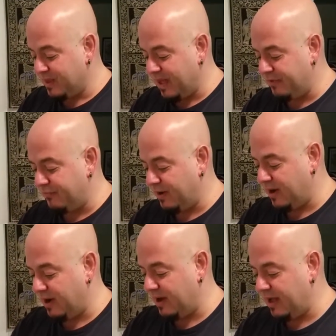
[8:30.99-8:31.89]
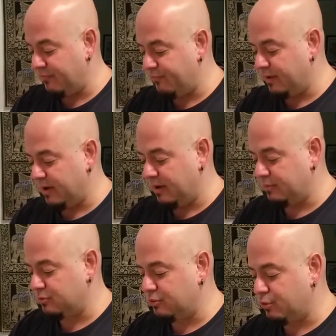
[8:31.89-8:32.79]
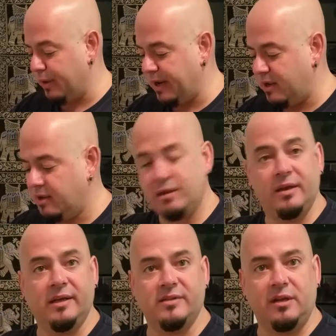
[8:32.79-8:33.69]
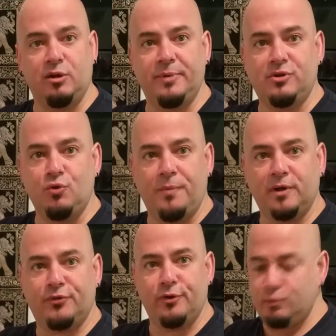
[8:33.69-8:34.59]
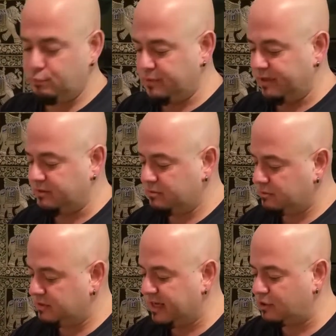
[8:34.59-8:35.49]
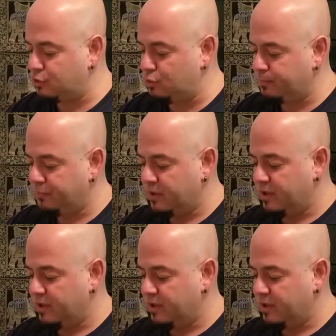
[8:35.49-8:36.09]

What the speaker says: If 3 is a little bit too much for you, then take 2.